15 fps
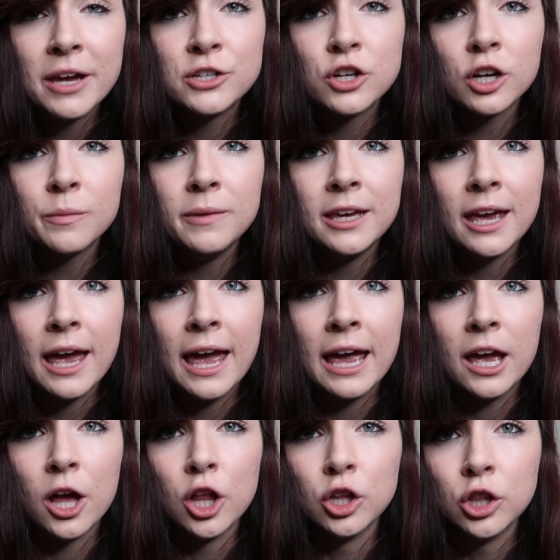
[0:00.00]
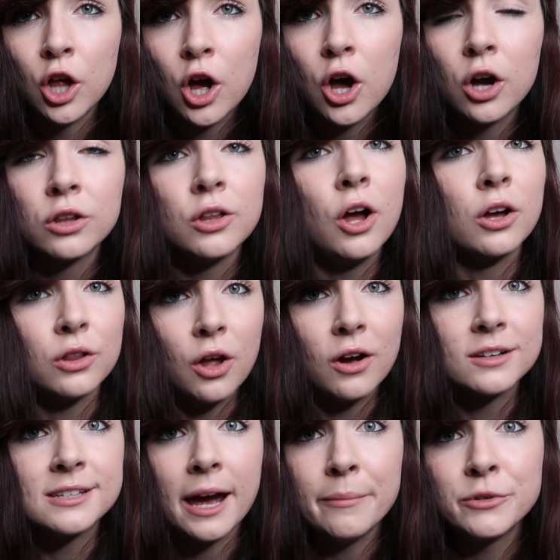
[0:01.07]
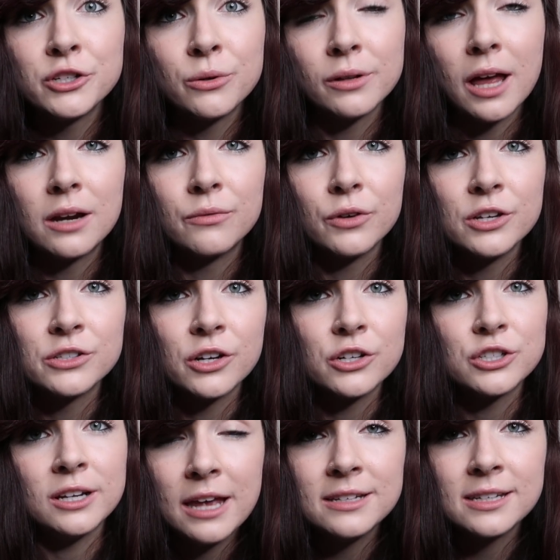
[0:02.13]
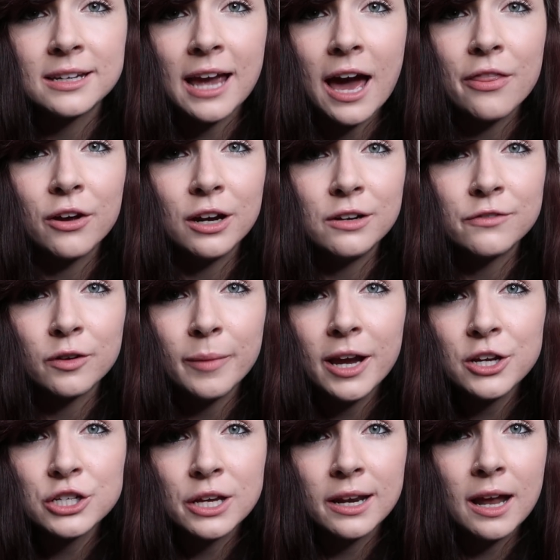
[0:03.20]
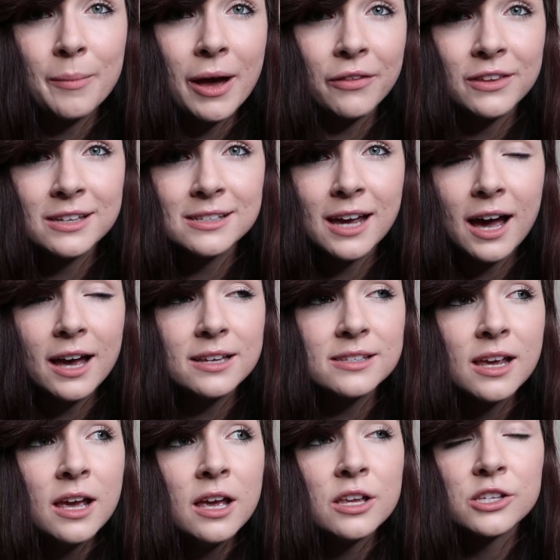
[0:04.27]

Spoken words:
It took me a long time to do a lot of research and to gather information about these guys,